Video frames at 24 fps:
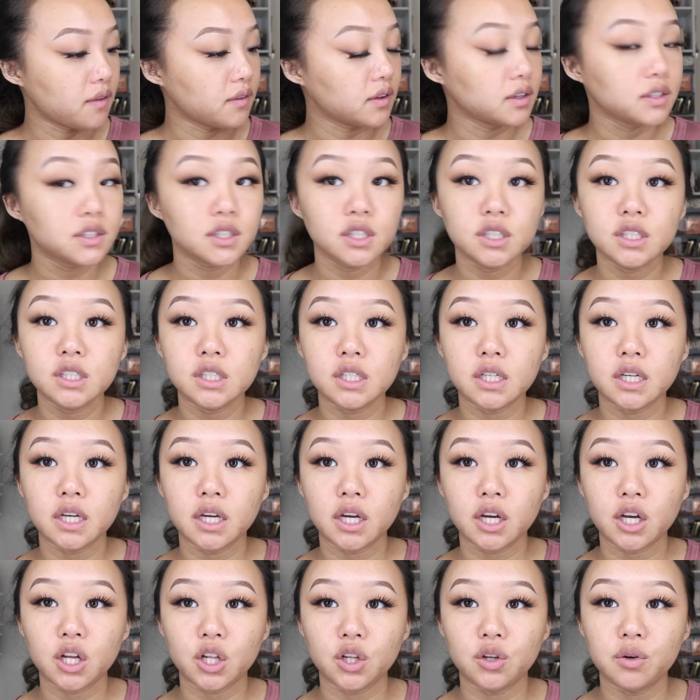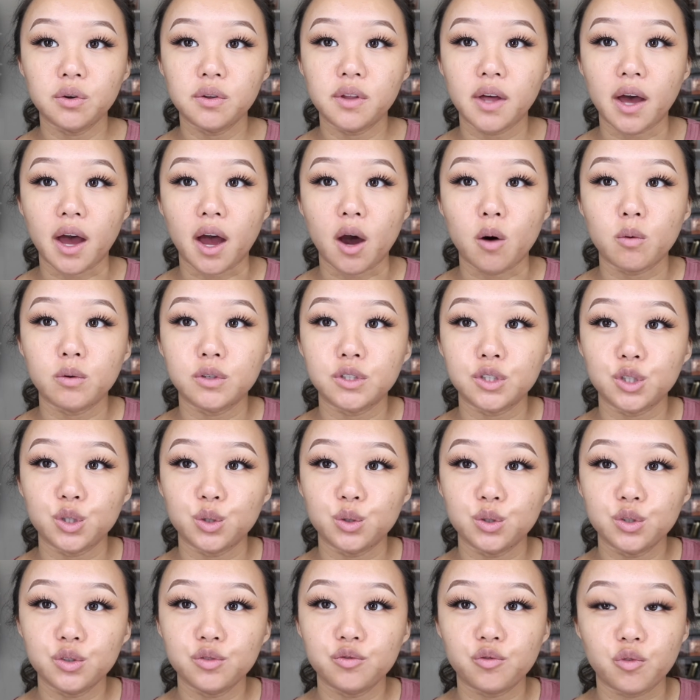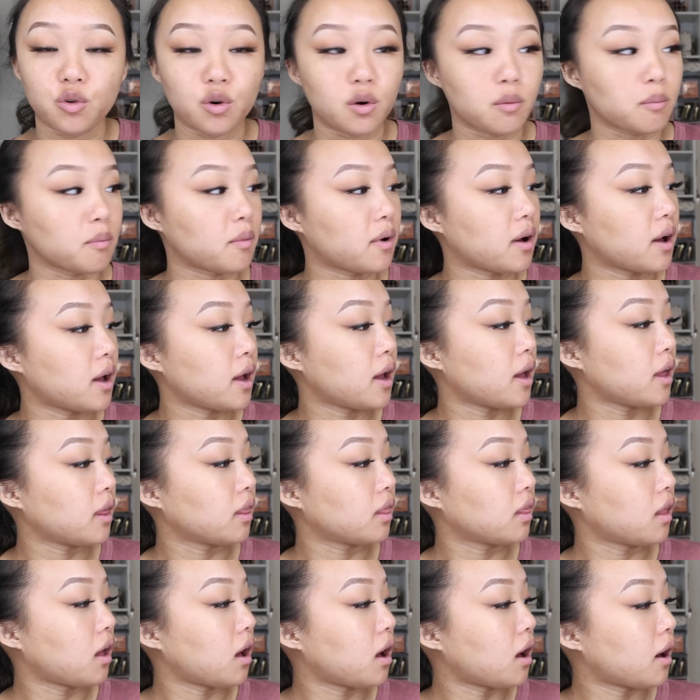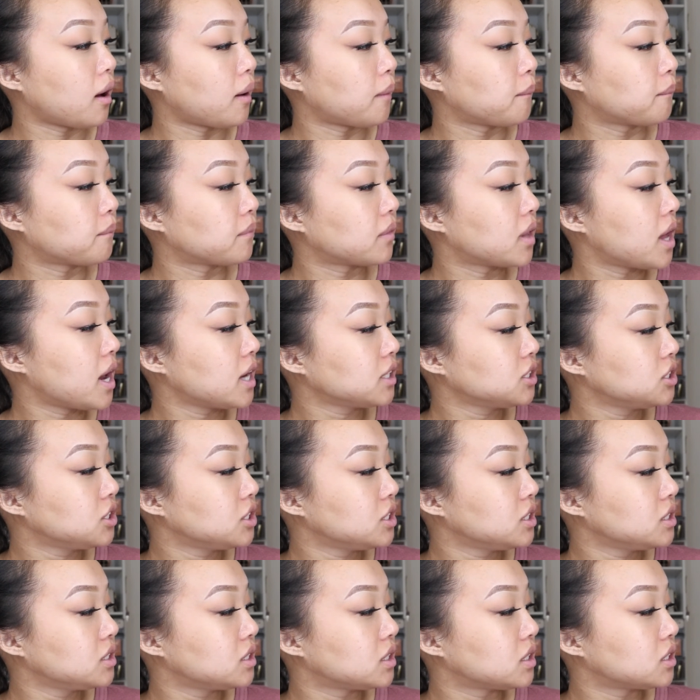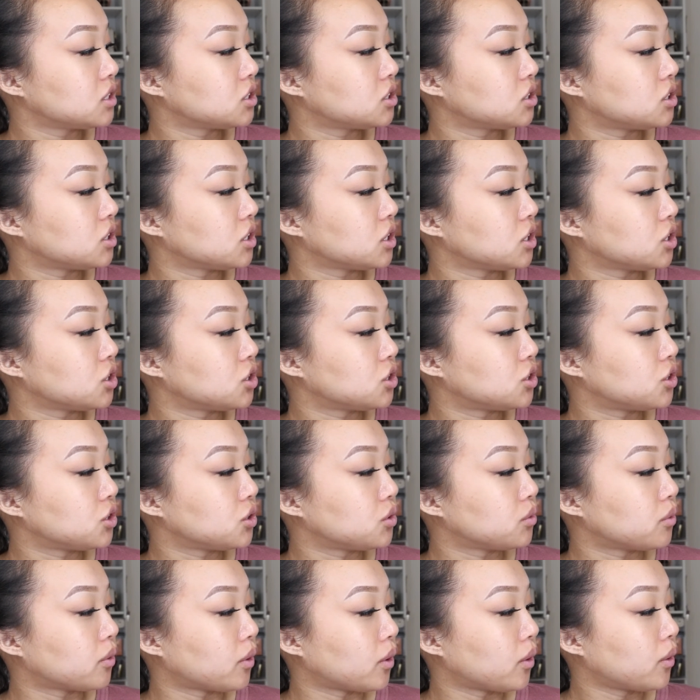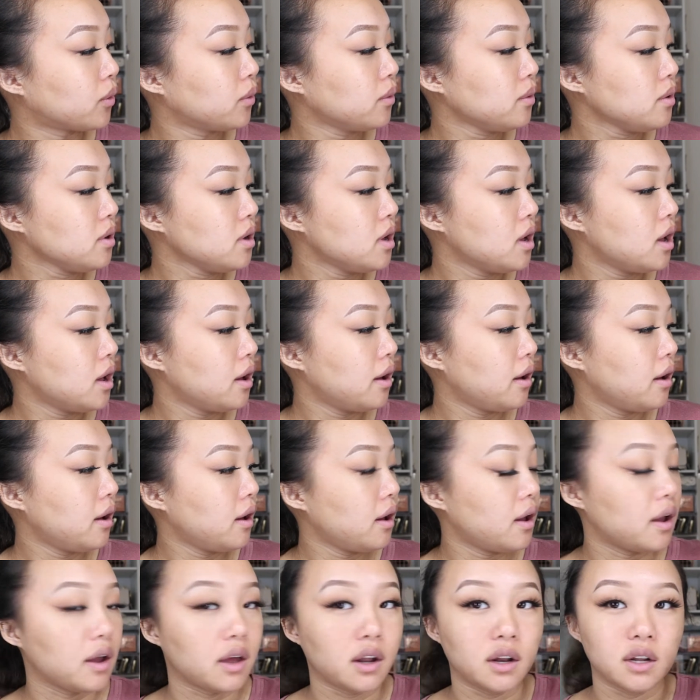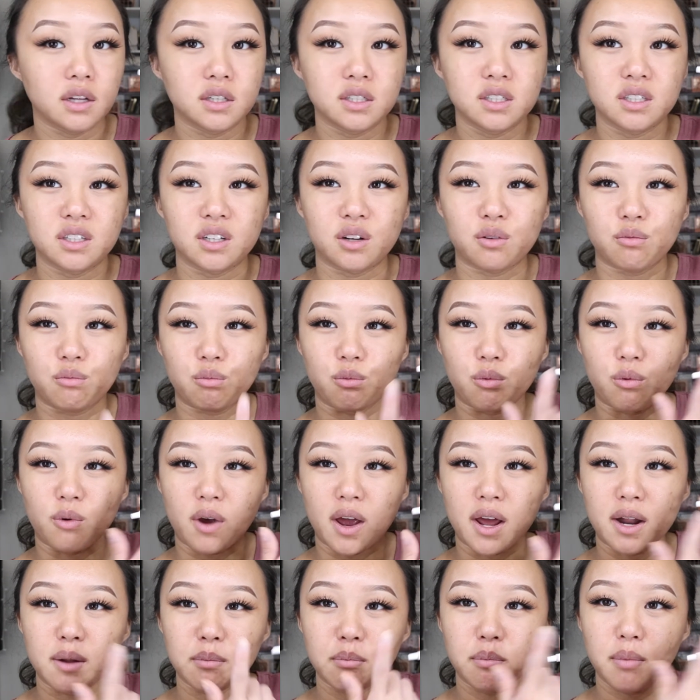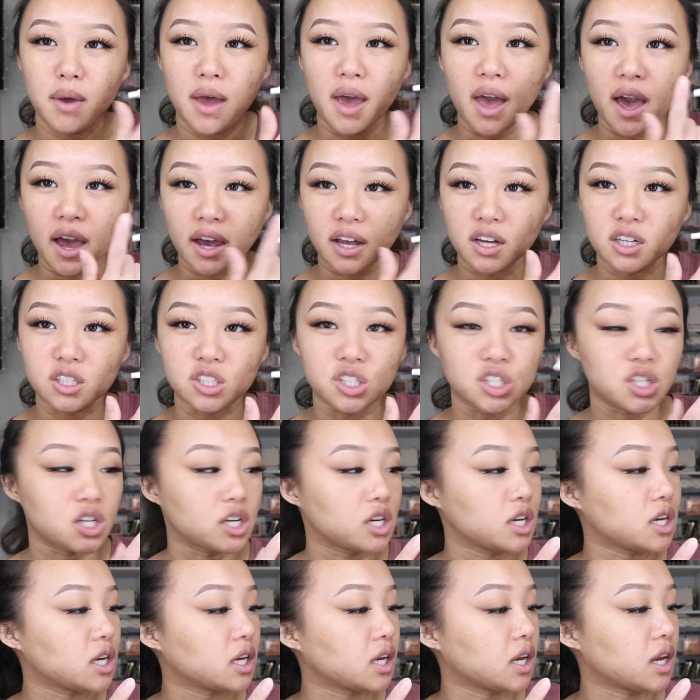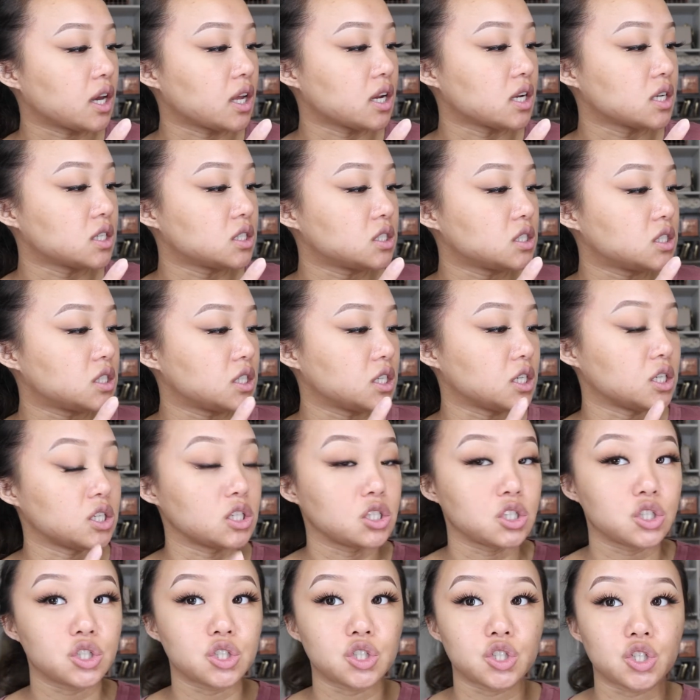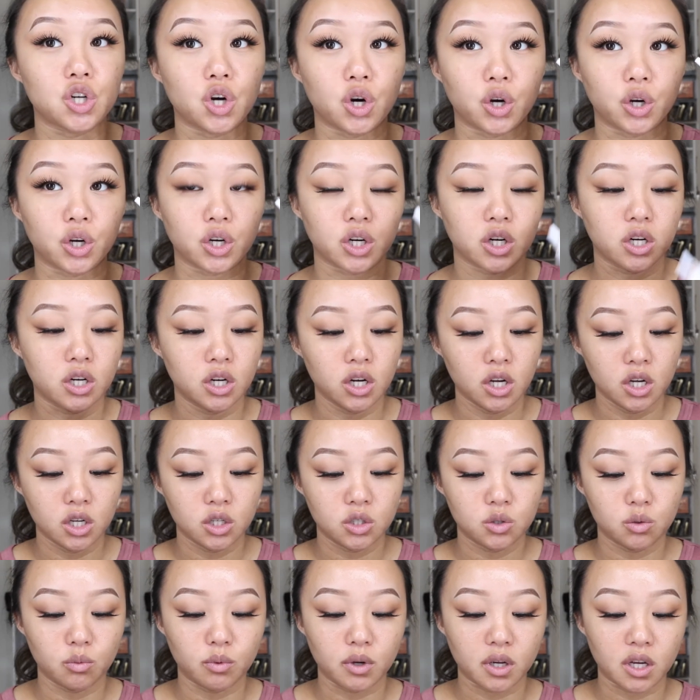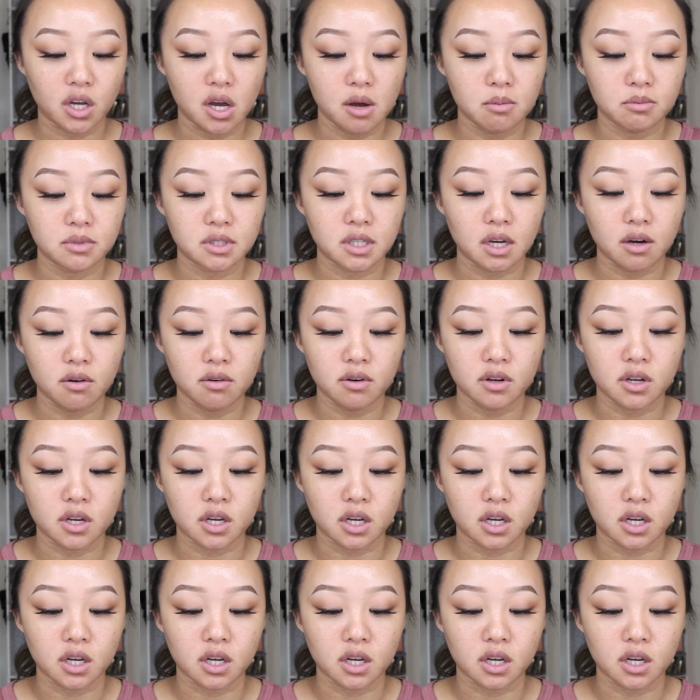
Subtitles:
this is the glue that I was used for my lashes. It's the Duo, and it's in a red packaging, and it's the dark. So when it comes out